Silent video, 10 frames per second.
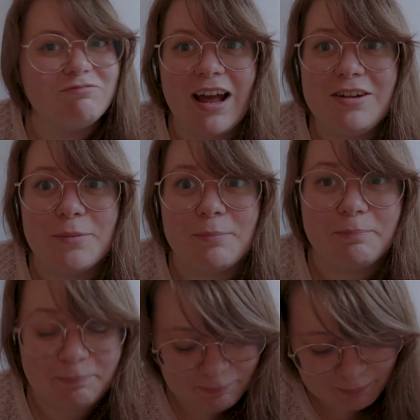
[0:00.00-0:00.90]
Random.
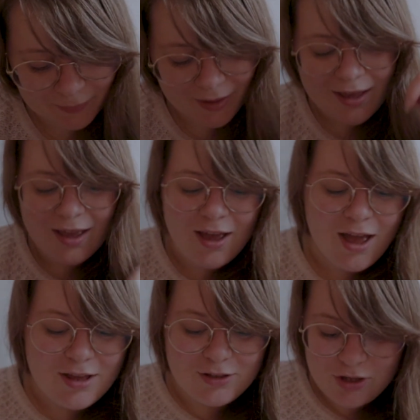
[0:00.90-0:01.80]

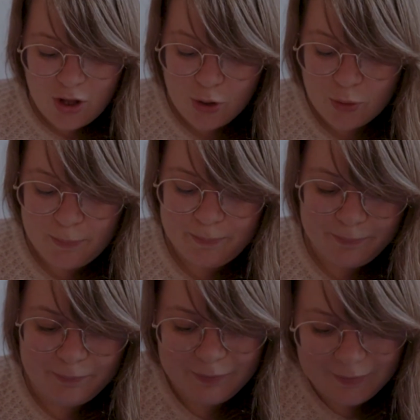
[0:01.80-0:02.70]
So,
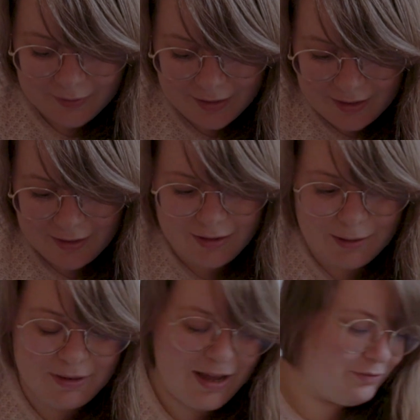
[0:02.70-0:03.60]

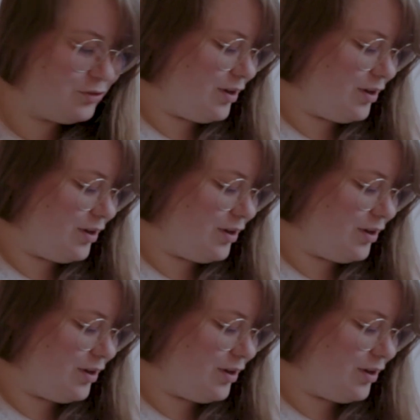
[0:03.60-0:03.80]
I'm gonna have to